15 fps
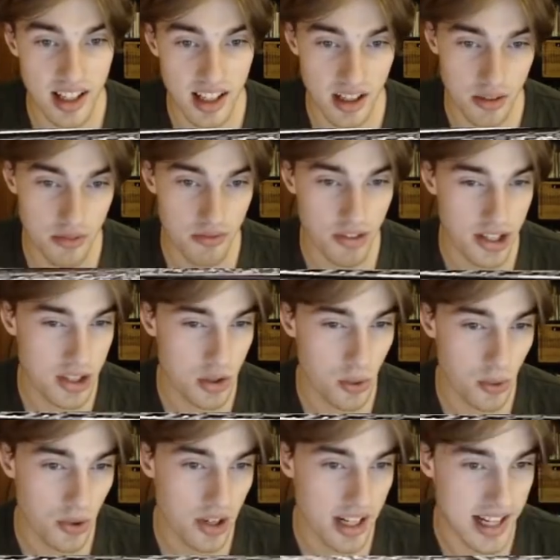in
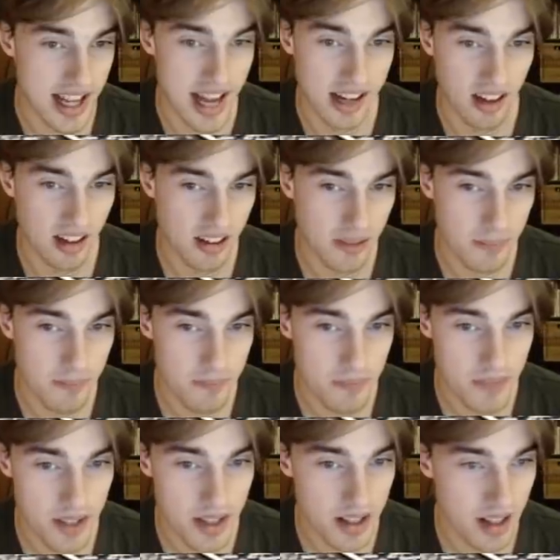Victoria, Canada.
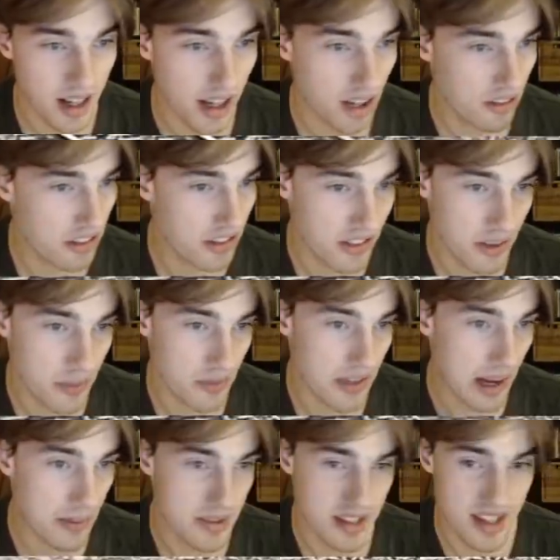I don't think
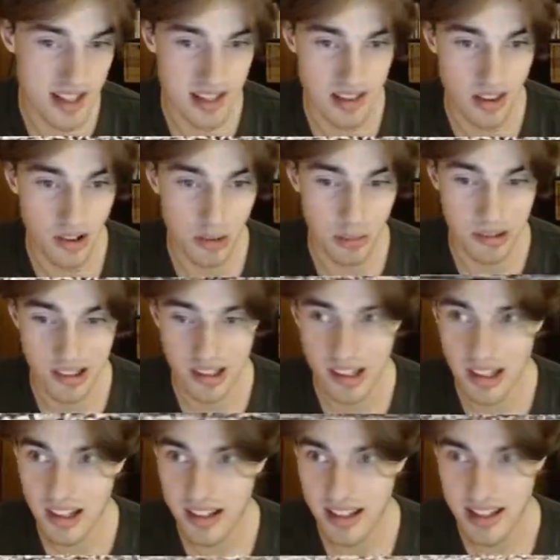that was this though, but
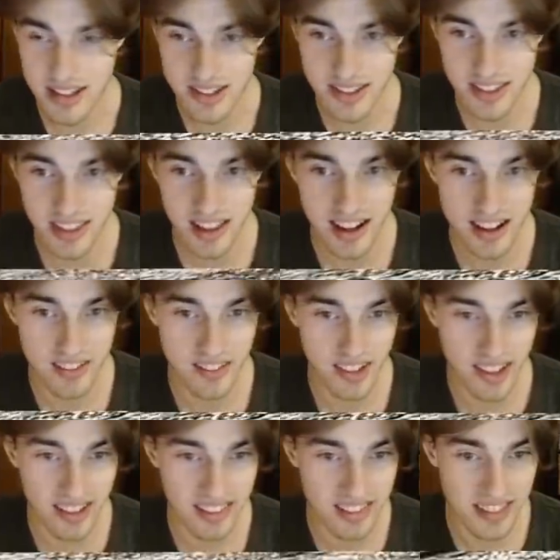that's the only thing I can
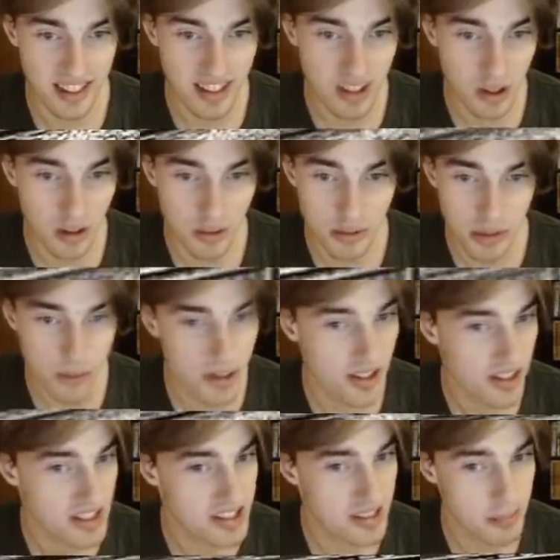really think of, to be
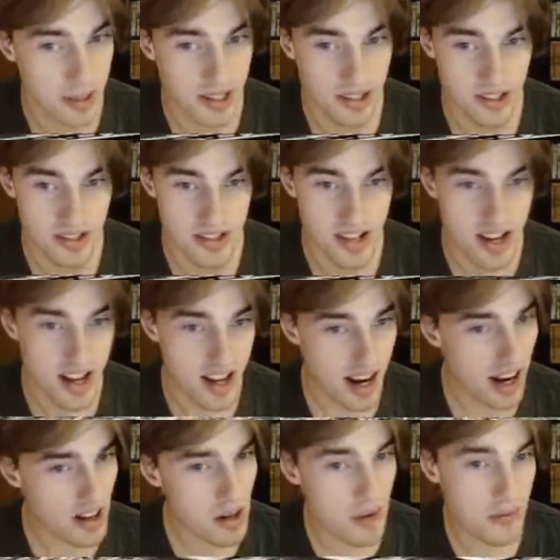honest, because
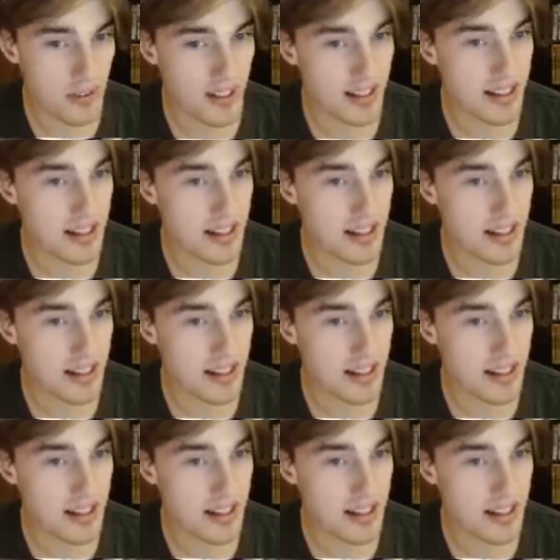I don't know, I feel like